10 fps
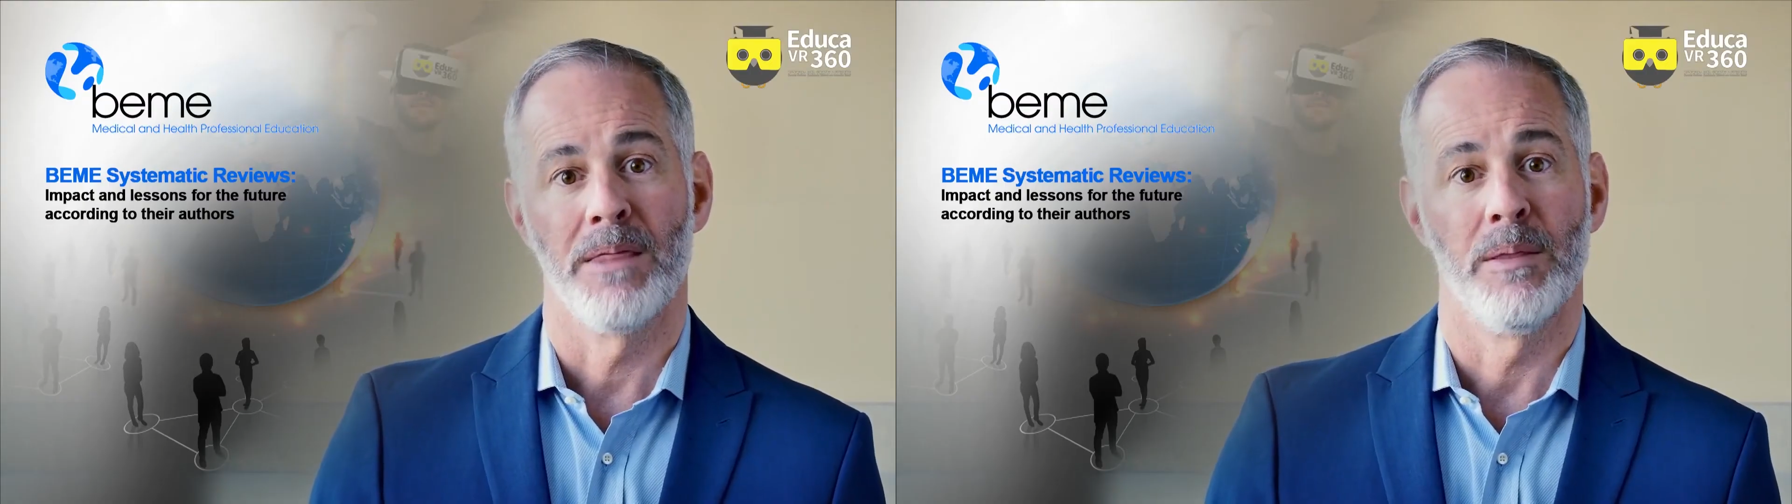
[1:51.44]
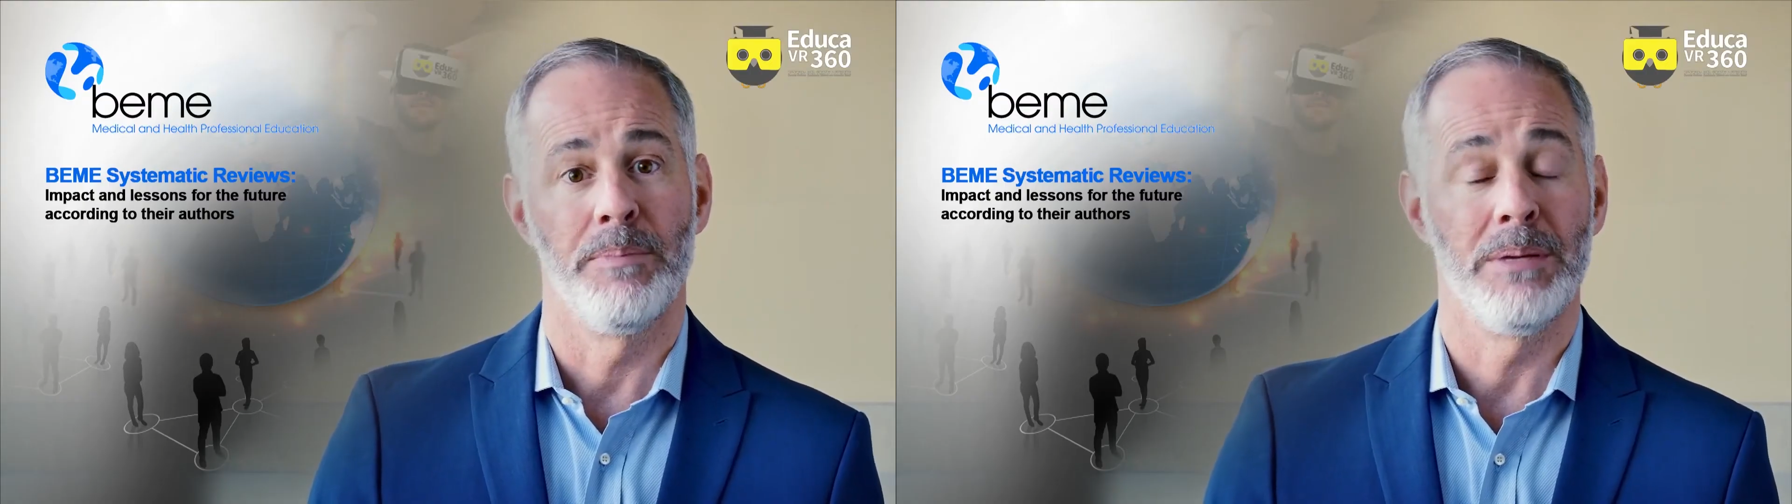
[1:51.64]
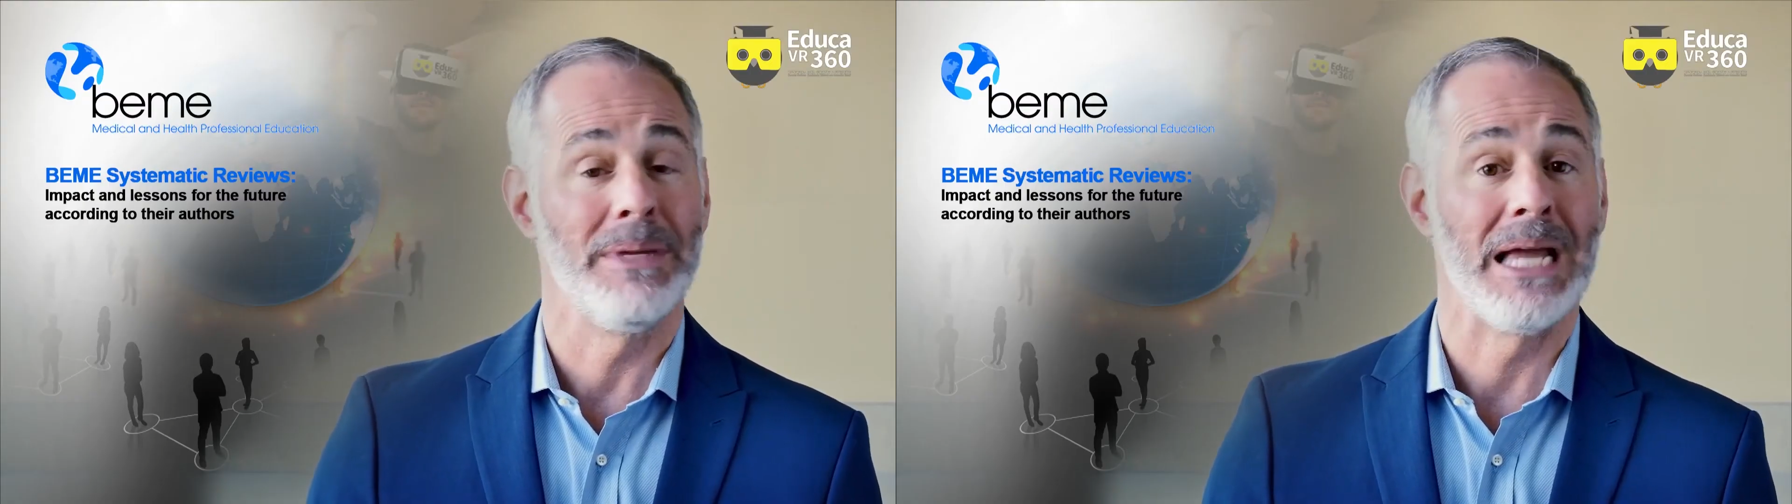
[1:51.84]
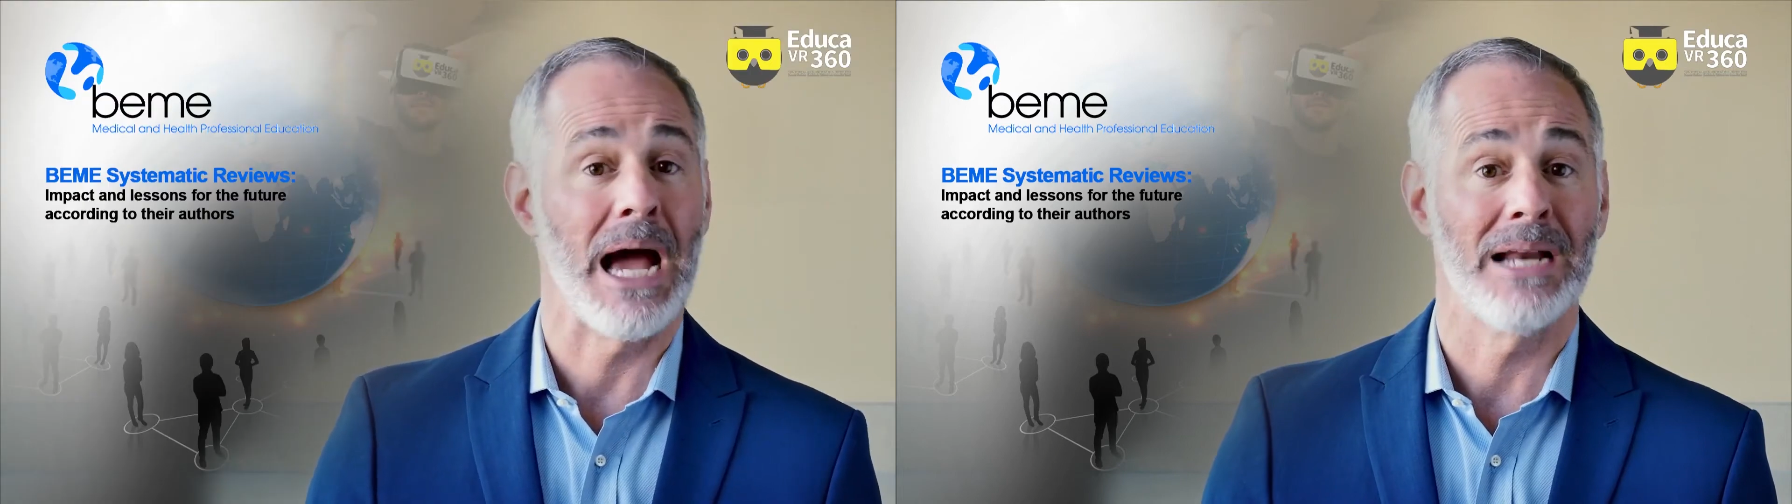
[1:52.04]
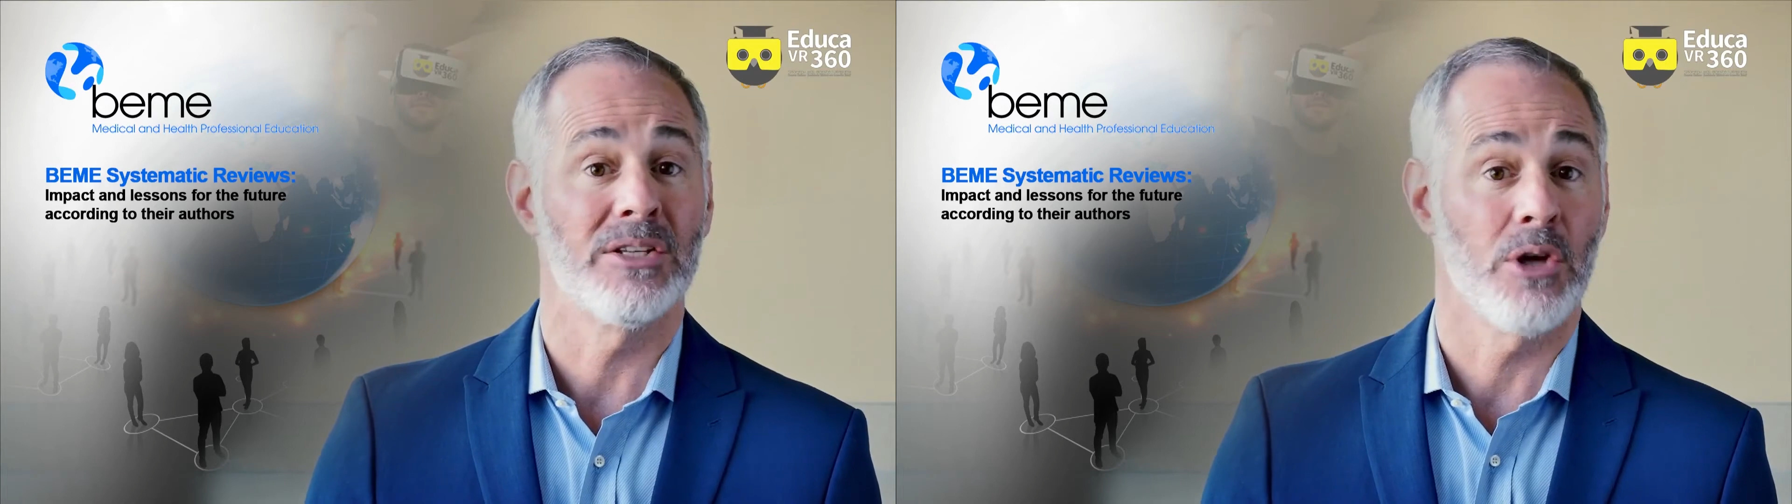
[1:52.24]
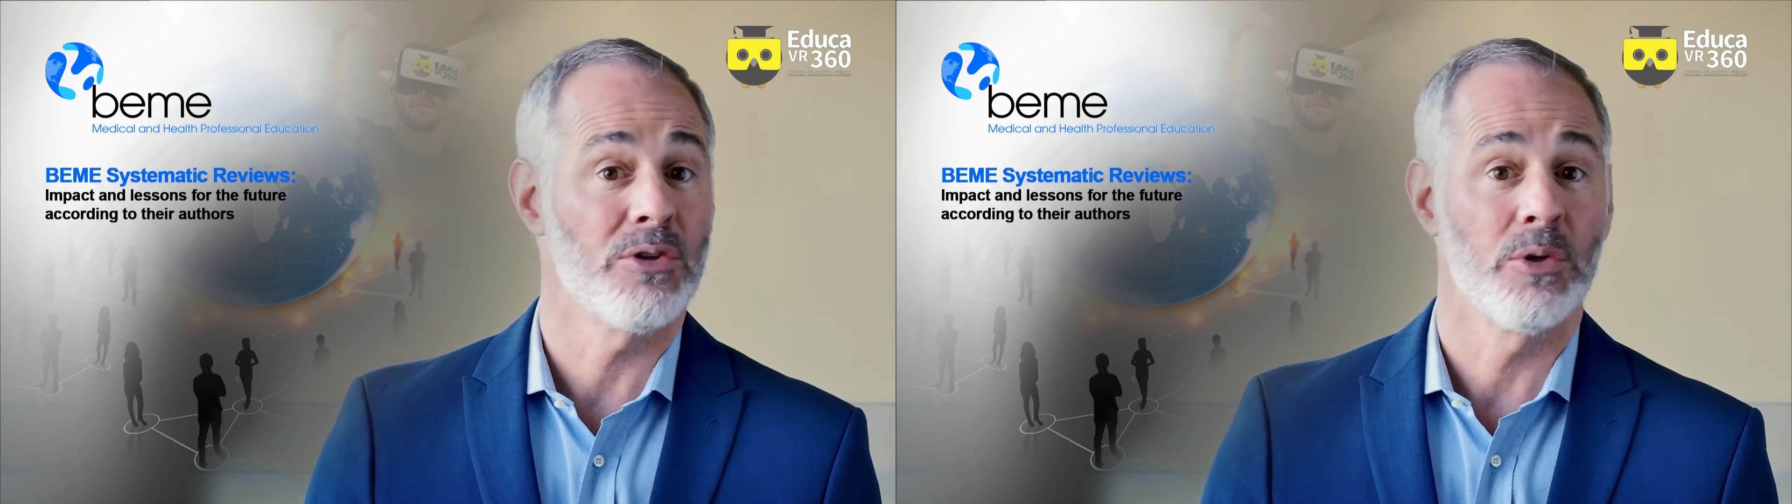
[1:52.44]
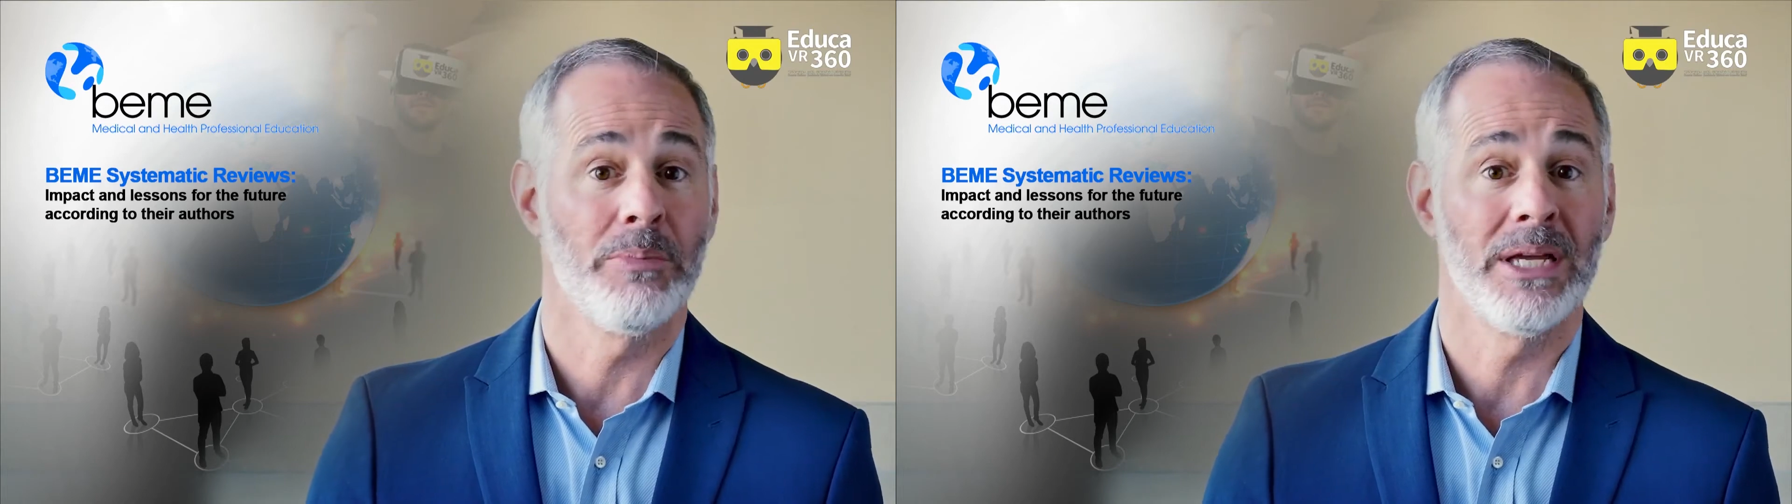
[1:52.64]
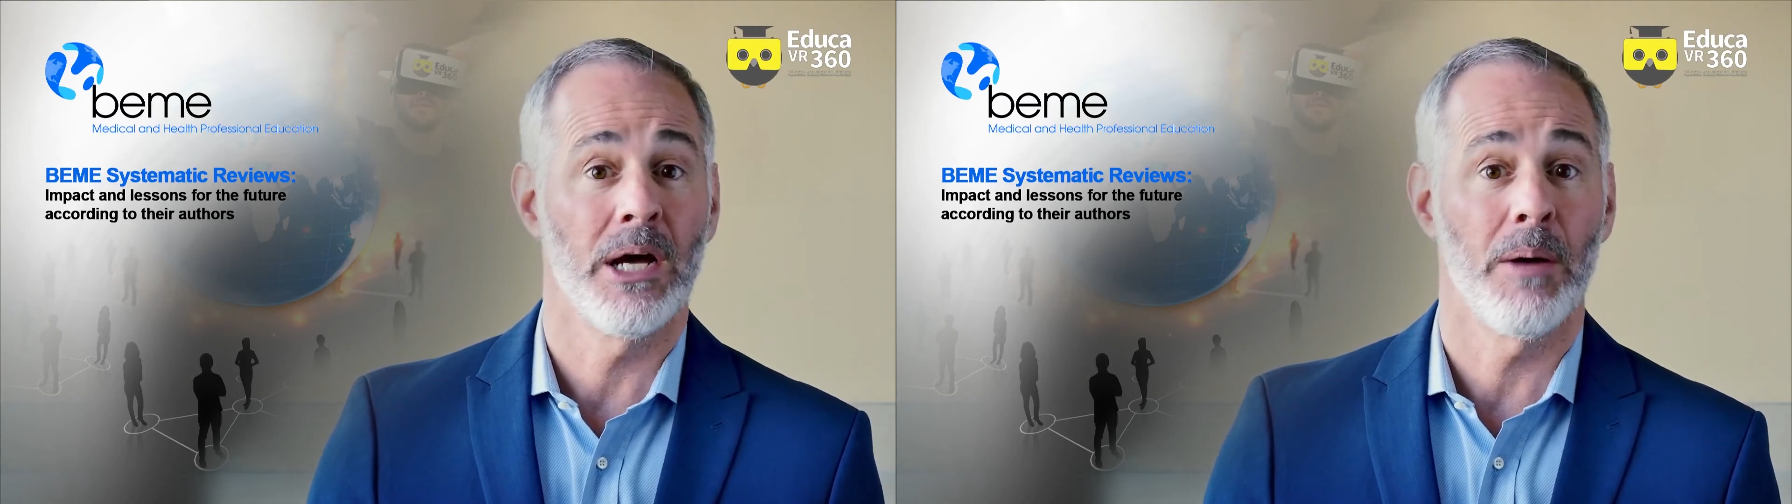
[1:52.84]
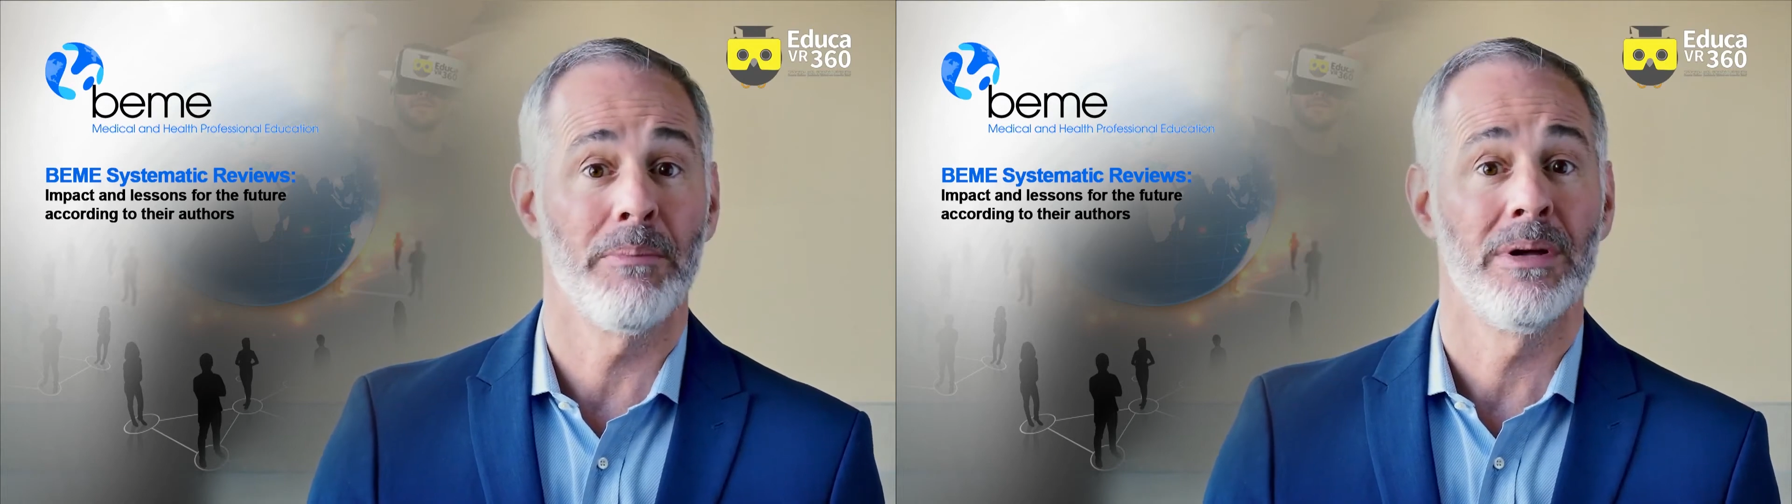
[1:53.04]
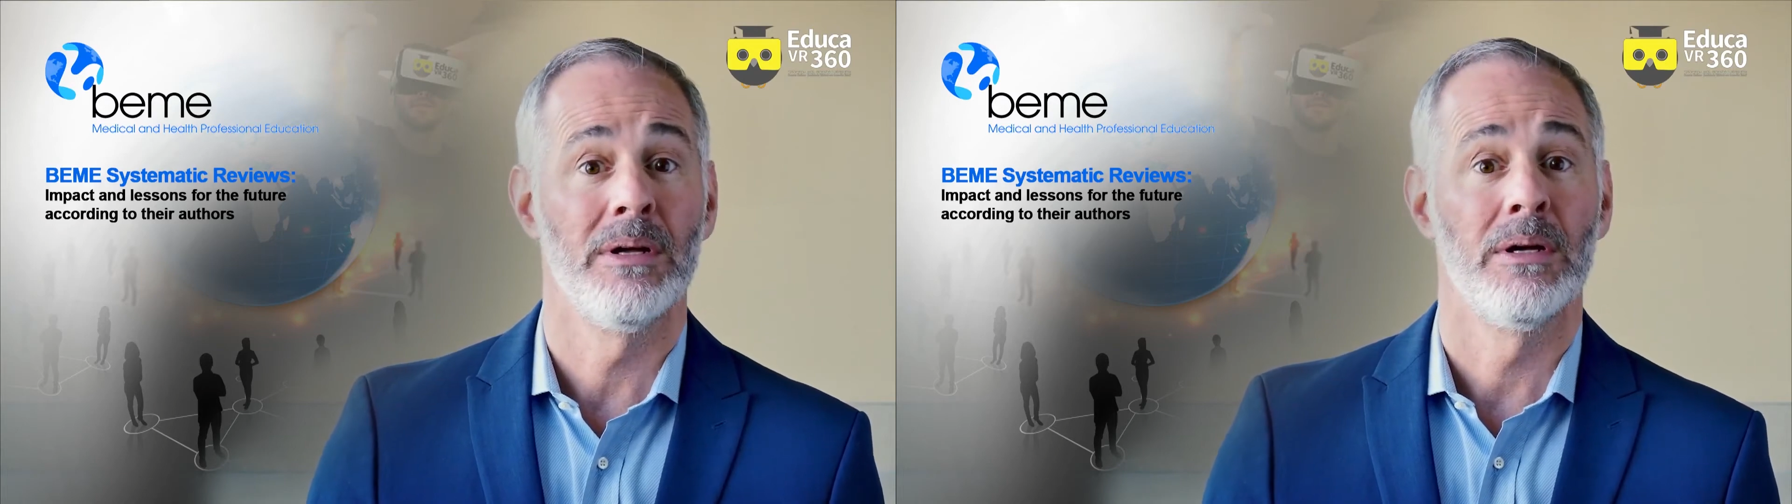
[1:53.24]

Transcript: The BEME Guide has also become